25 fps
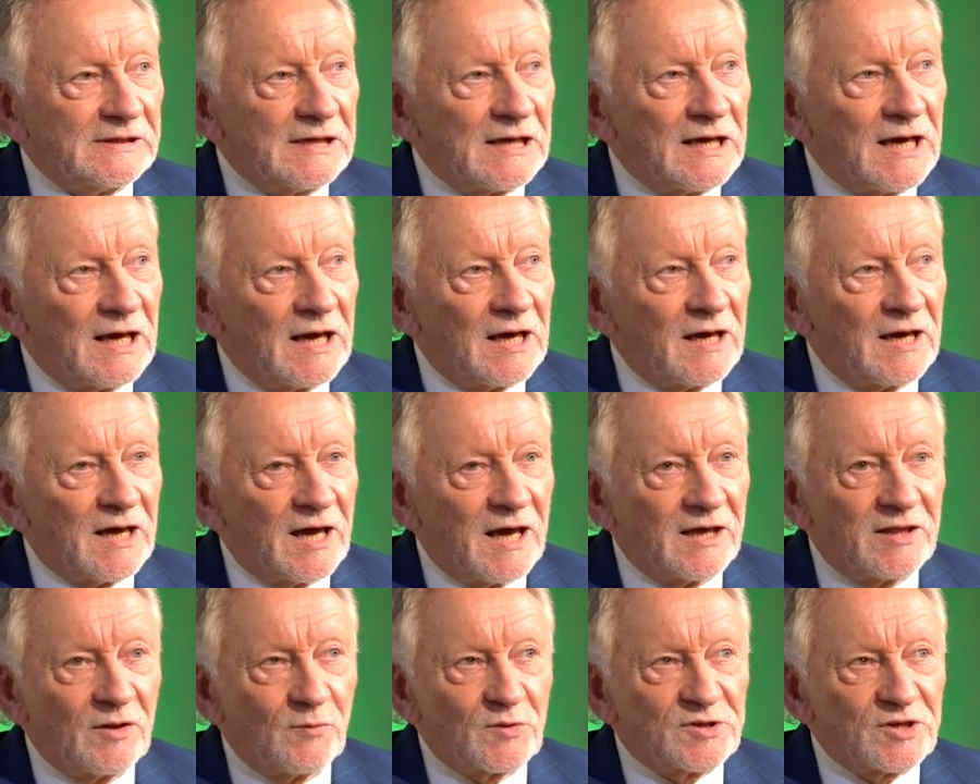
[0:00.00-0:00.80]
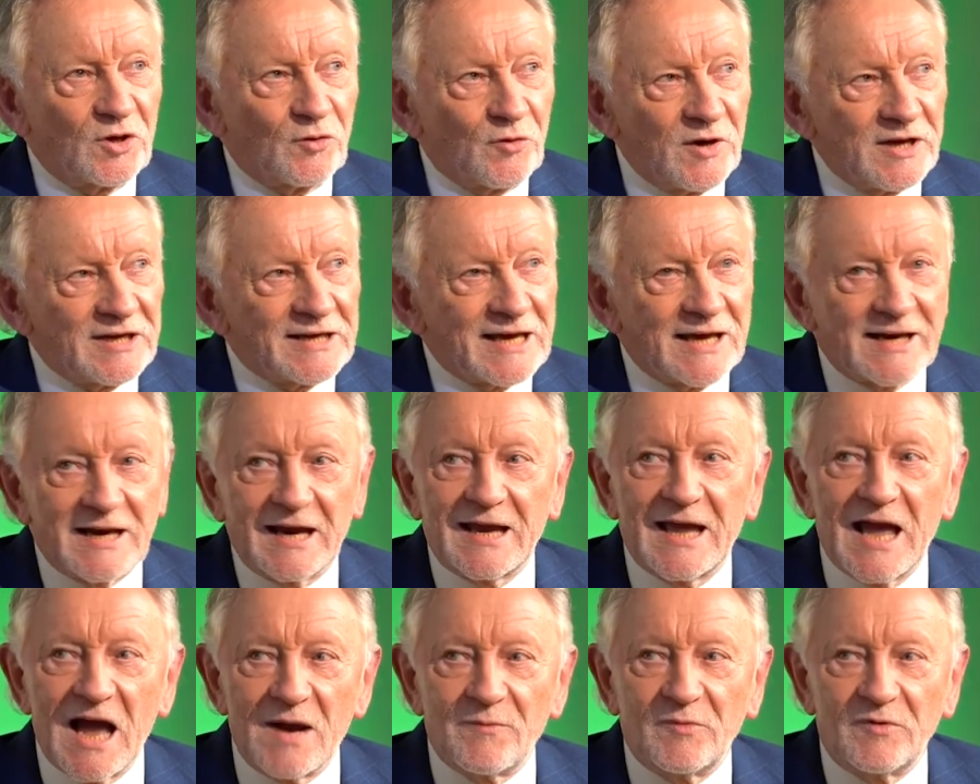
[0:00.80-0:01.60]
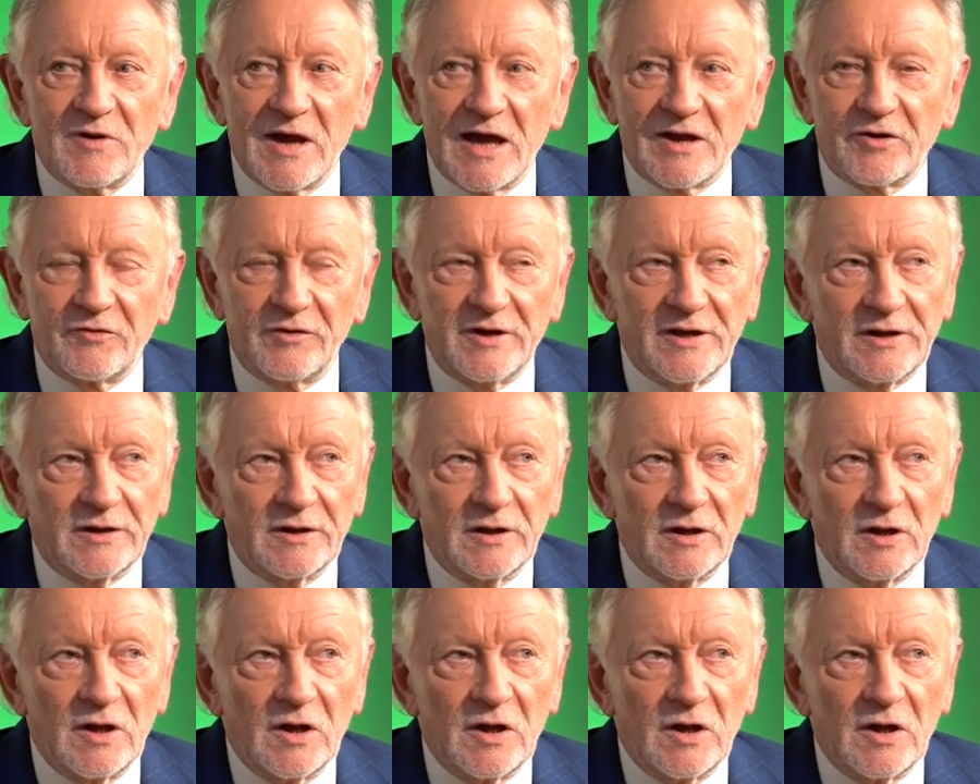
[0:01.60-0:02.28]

Uh, and there was a great kind of camaraderie.